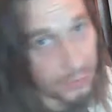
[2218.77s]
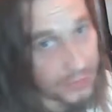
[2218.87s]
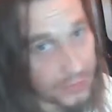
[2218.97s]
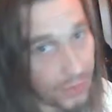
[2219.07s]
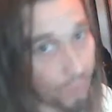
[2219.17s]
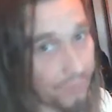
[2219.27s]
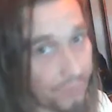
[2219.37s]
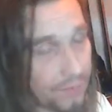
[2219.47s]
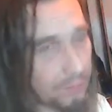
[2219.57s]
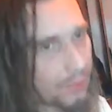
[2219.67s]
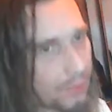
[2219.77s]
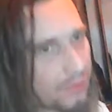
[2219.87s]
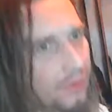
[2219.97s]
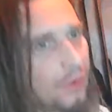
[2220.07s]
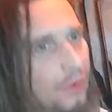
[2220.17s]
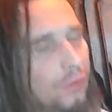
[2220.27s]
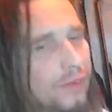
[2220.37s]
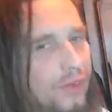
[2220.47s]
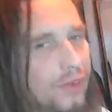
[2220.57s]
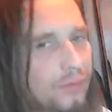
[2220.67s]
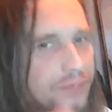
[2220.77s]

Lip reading: selfish, but when it comes to